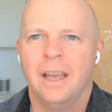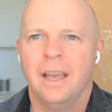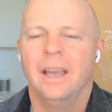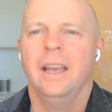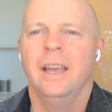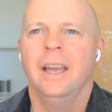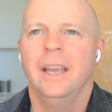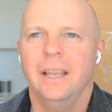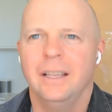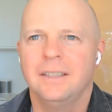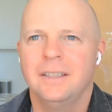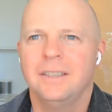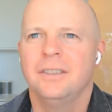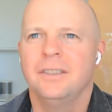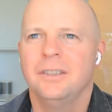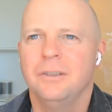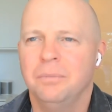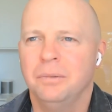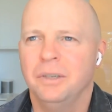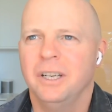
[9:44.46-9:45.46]
It's
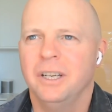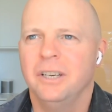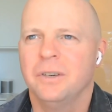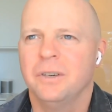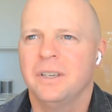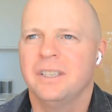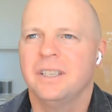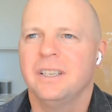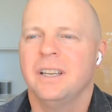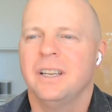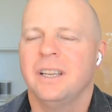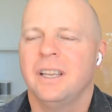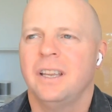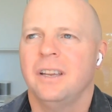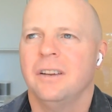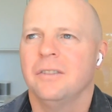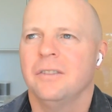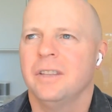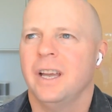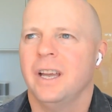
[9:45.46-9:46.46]
super interesting to
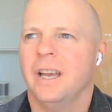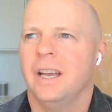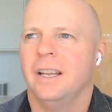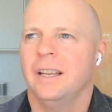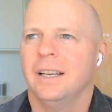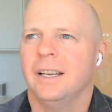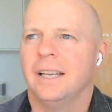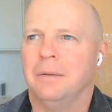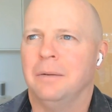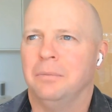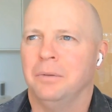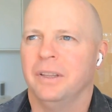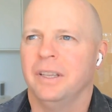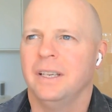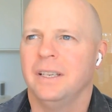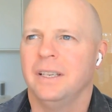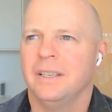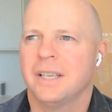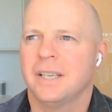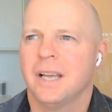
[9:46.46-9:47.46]
hear that. And a couple
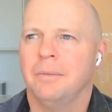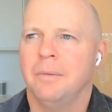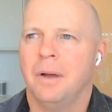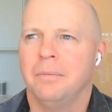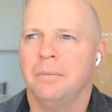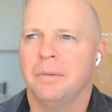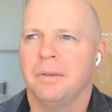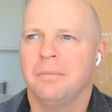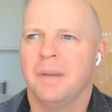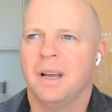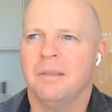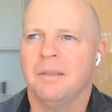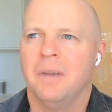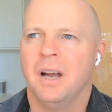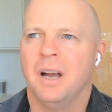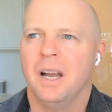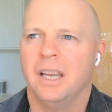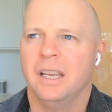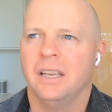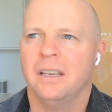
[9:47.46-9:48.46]
things come up in my
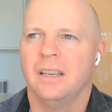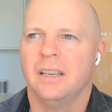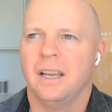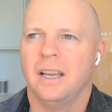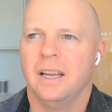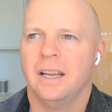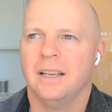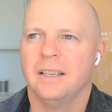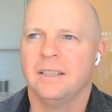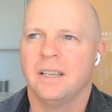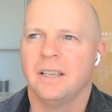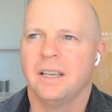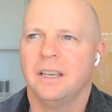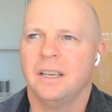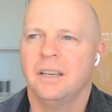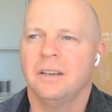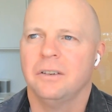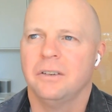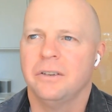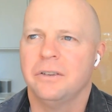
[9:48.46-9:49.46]
mind as I
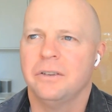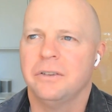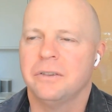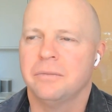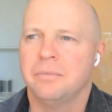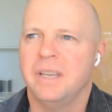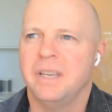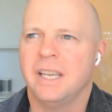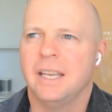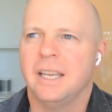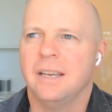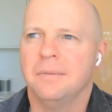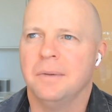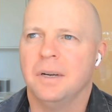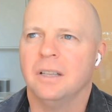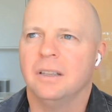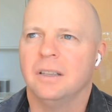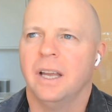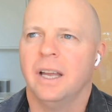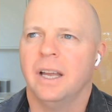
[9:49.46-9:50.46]
hear you speaking
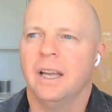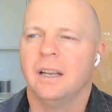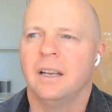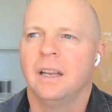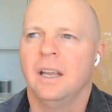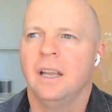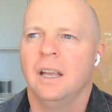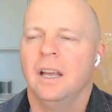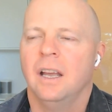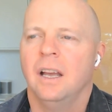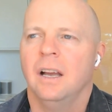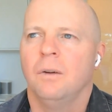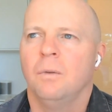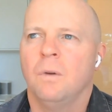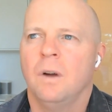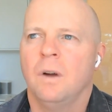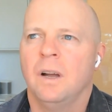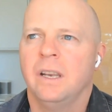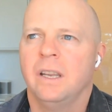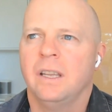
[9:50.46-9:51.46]
about that.
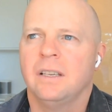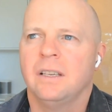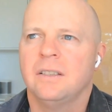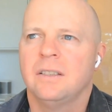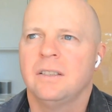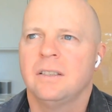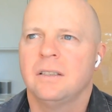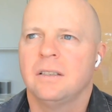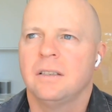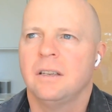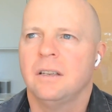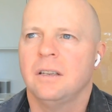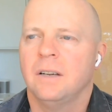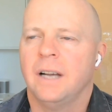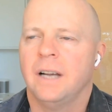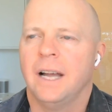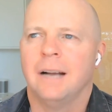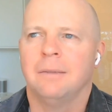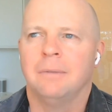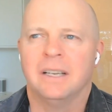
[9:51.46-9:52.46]
One is,
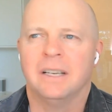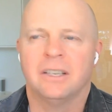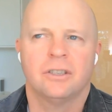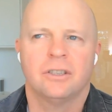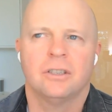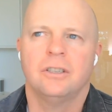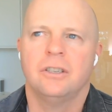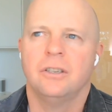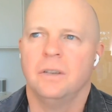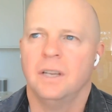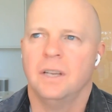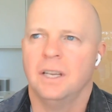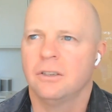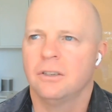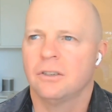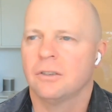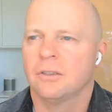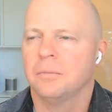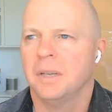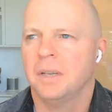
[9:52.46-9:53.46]
how much should you
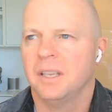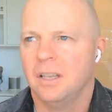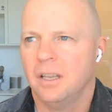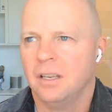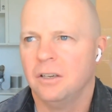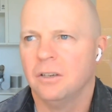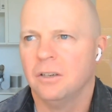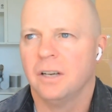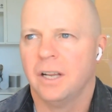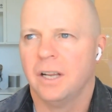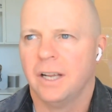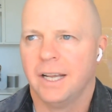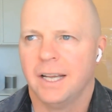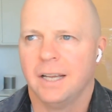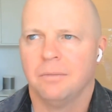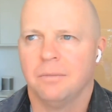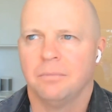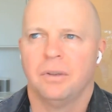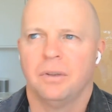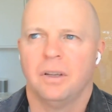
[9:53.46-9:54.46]
instrument in your
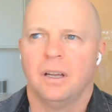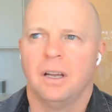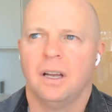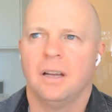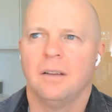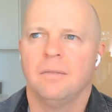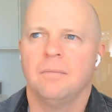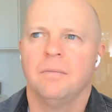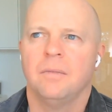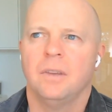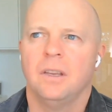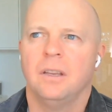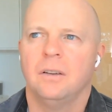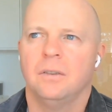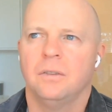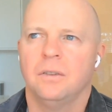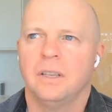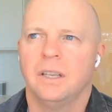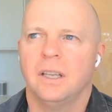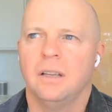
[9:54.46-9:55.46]
app?
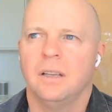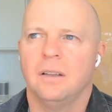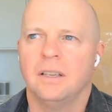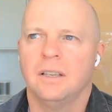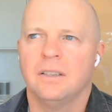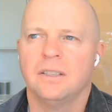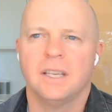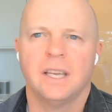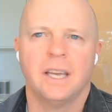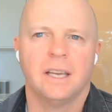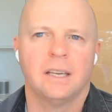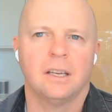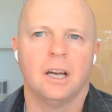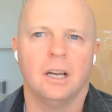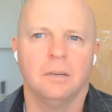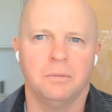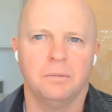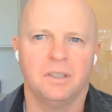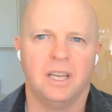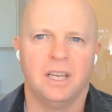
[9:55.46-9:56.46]
Does it get
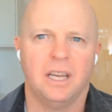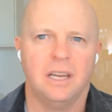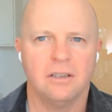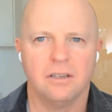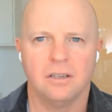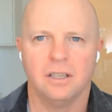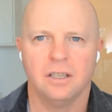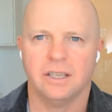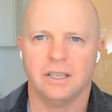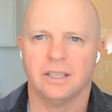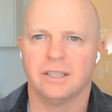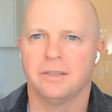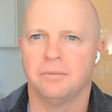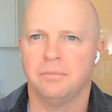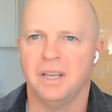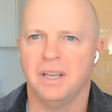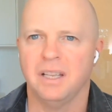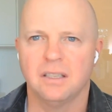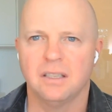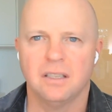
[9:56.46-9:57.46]
computationally
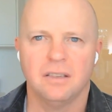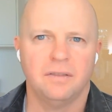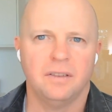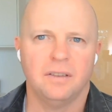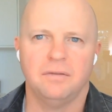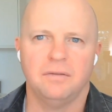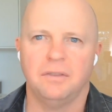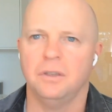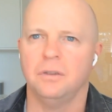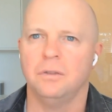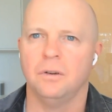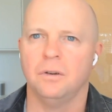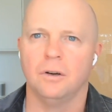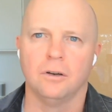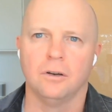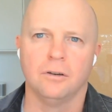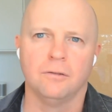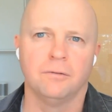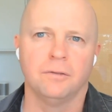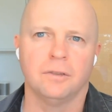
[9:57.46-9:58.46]
expensive if you
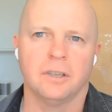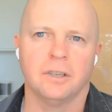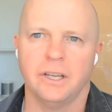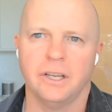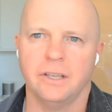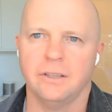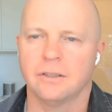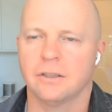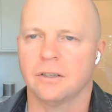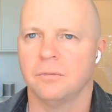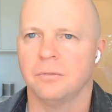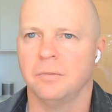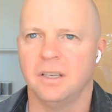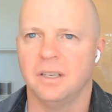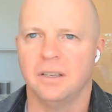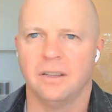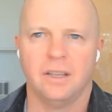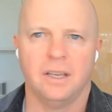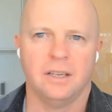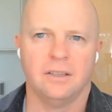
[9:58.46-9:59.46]
over-instrument
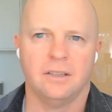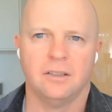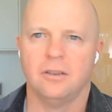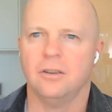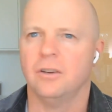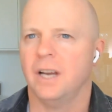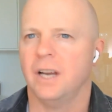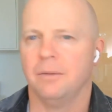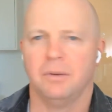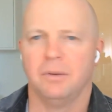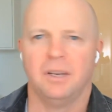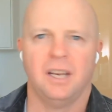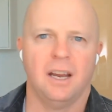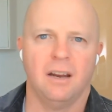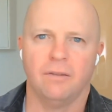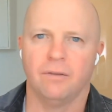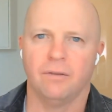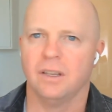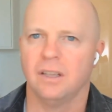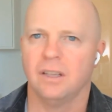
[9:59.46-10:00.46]
things in your app and
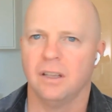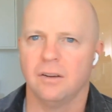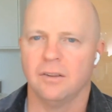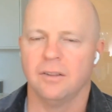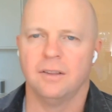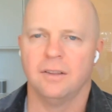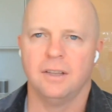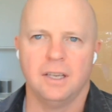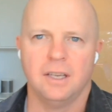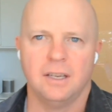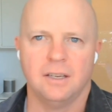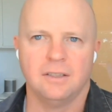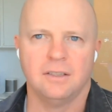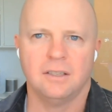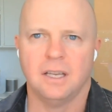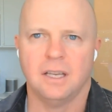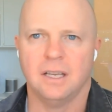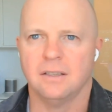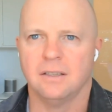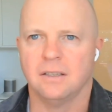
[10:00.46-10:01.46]
every little thing
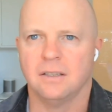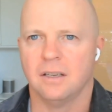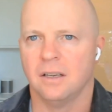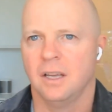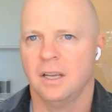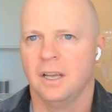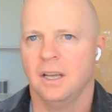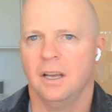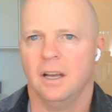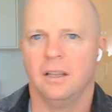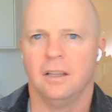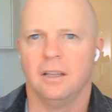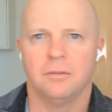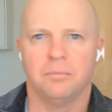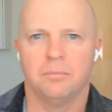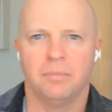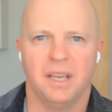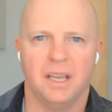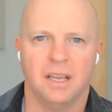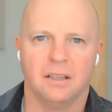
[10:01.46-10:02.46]
sends a little
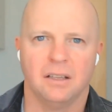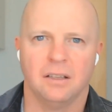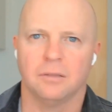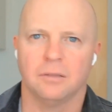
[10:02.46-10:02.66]
ping, a little